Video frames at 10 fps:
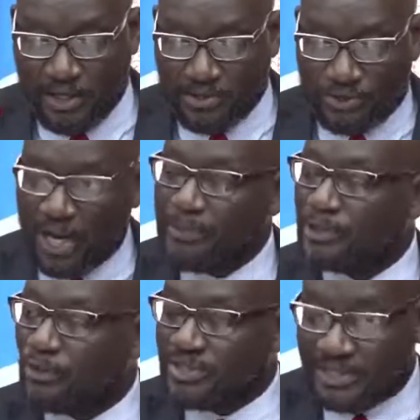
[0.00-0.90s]
so that we
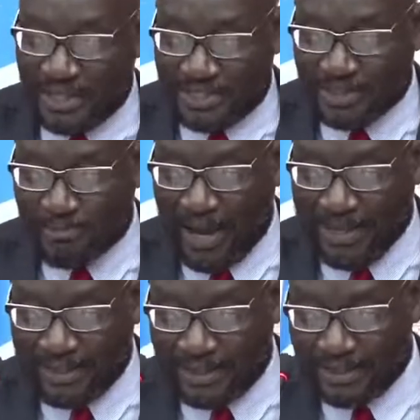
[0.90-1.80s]
don't see a
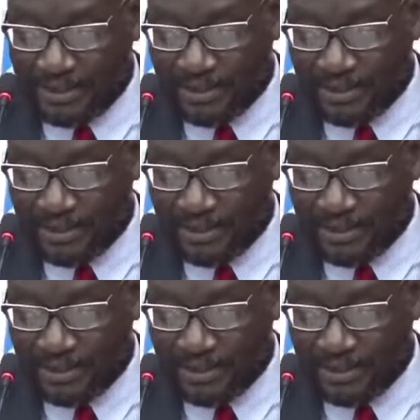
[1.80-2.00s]
spike